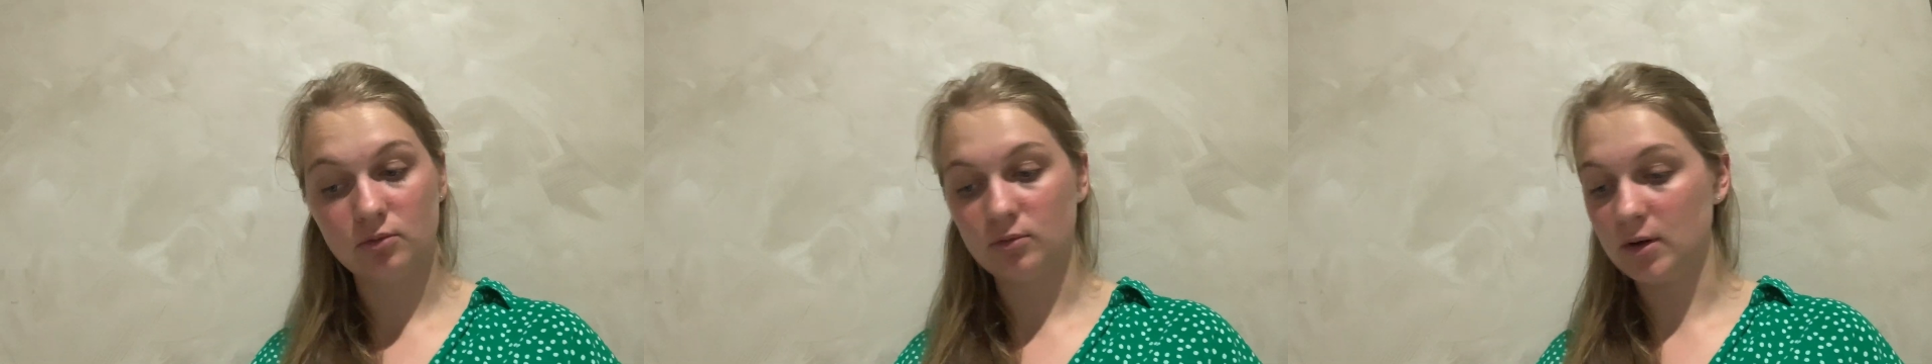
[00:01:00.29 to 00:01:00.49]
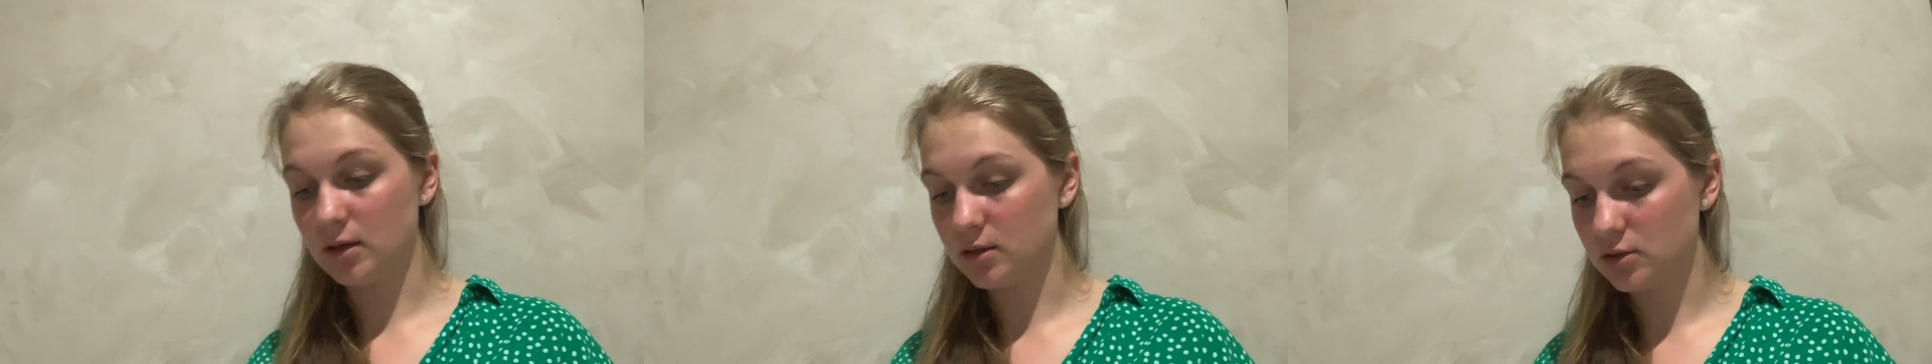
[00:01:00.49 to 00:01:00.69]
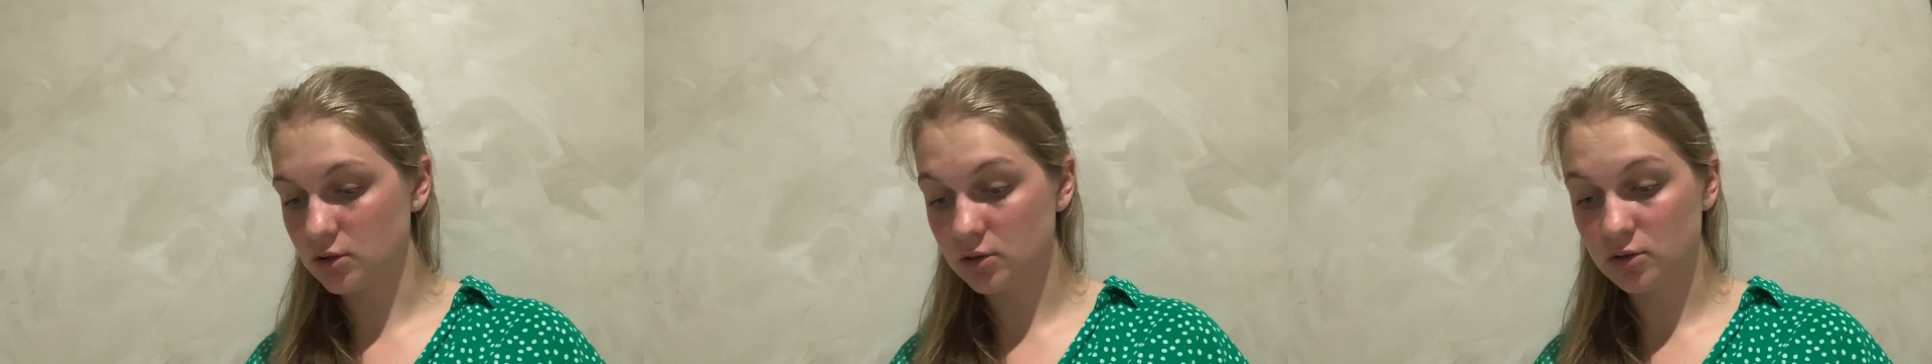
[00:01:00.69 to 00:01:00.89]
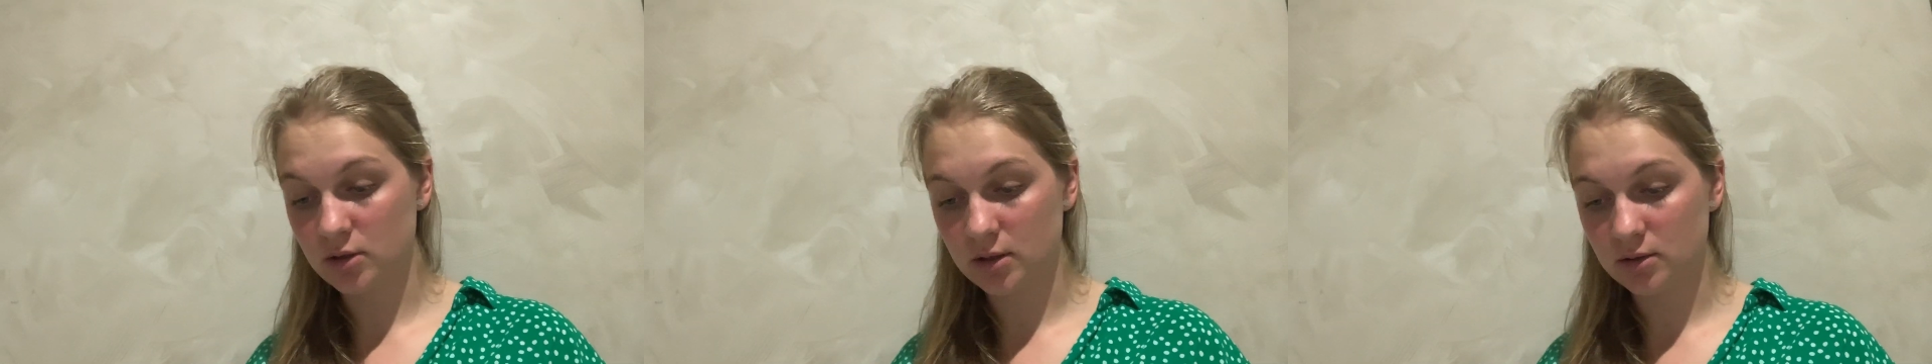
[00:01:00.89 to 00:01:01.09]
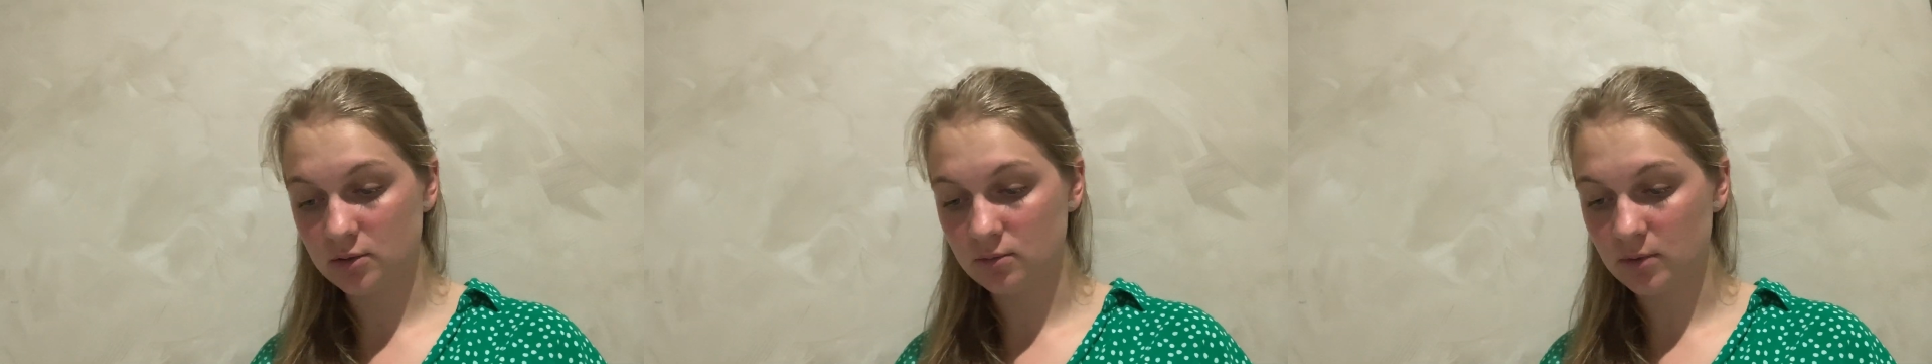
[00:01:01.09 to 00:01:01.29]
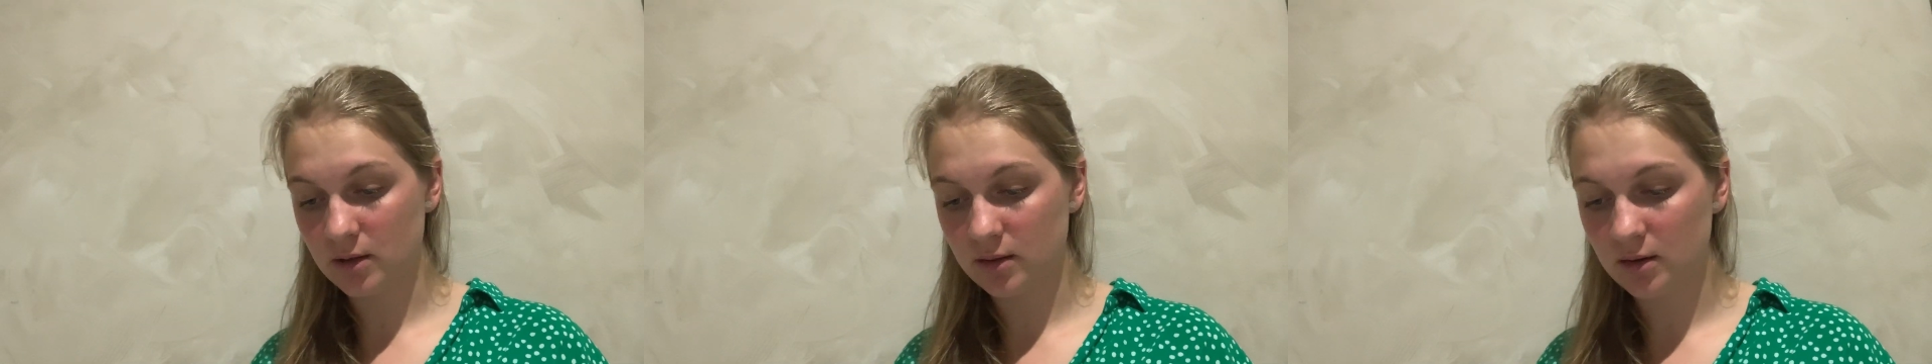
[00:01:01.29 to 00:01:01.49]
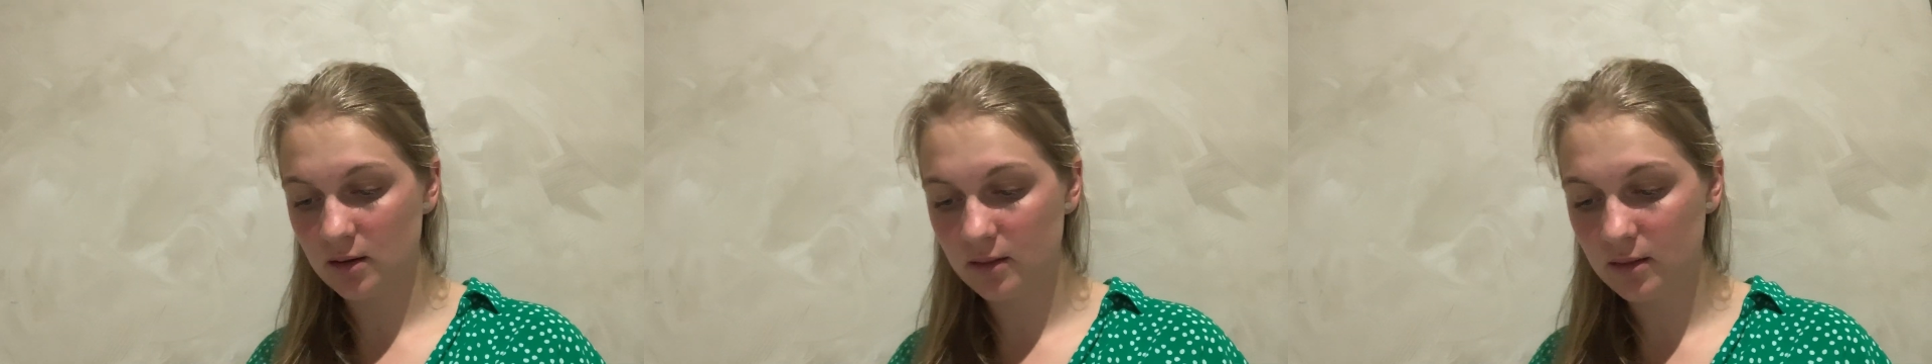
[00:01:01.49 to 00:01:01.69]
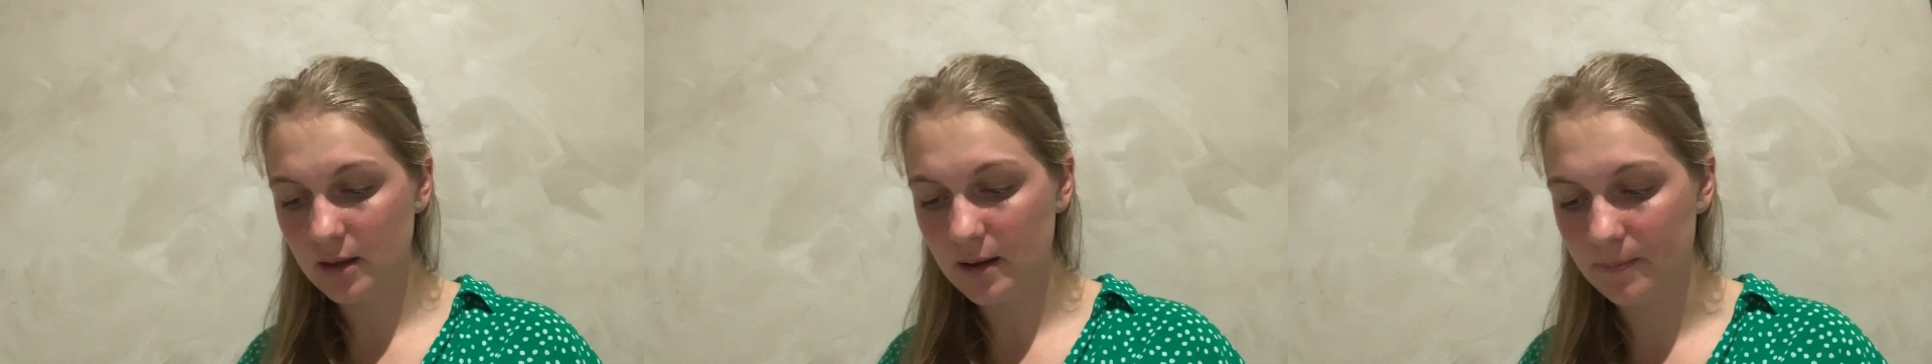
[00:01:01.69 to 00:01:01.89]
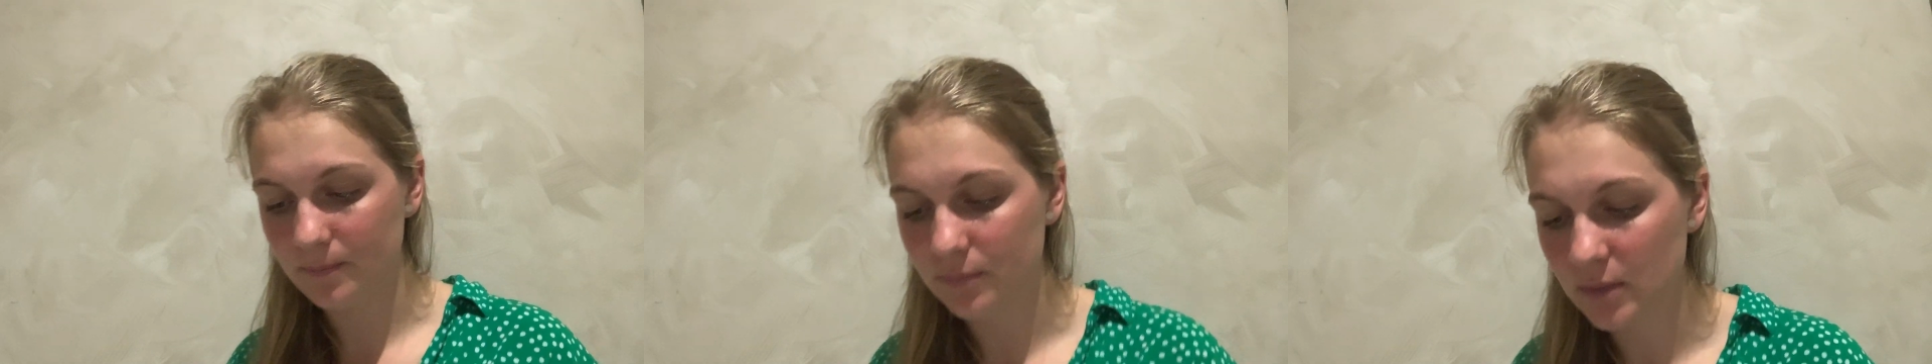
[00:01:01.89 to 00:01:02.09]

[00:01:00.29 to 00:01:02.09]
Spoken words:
ready to just trust right then and there.